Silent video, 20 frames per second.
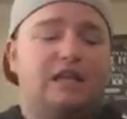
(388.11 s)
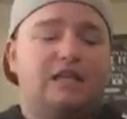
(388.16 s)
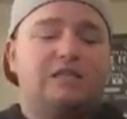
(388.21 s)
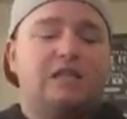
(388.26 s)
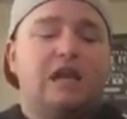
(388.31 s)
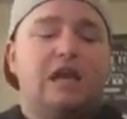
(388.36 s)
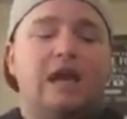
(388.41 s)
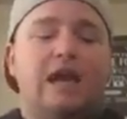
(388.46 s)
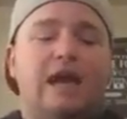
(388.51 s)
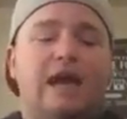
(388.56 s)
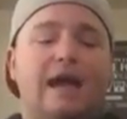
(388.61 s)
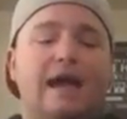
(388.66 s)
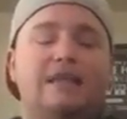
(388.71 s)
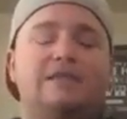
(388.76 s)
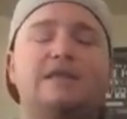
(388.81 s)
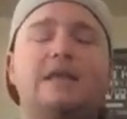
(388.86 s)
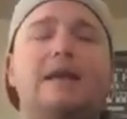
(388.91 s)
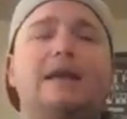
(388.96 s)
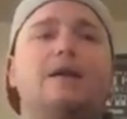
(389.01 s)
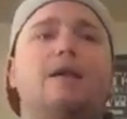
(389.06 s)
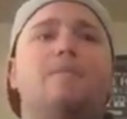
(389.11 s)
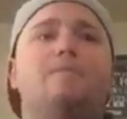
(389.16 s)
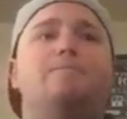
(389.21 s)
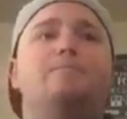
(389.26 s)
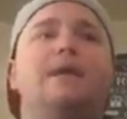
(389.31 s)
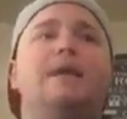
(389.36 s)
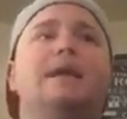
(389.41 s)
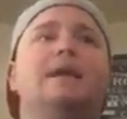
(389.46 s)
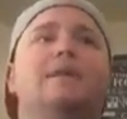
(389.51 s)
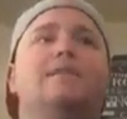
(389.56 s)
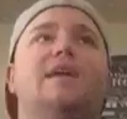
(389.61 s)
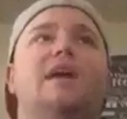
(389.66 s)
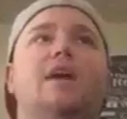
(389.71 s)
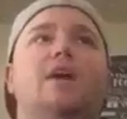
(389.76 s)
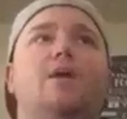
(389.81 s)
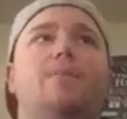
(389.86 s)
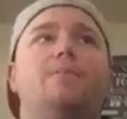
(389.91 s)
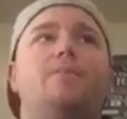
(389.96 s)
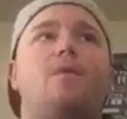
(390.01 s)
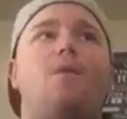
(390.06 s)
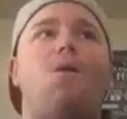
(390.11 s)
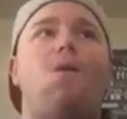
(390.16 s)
it's it's like being there.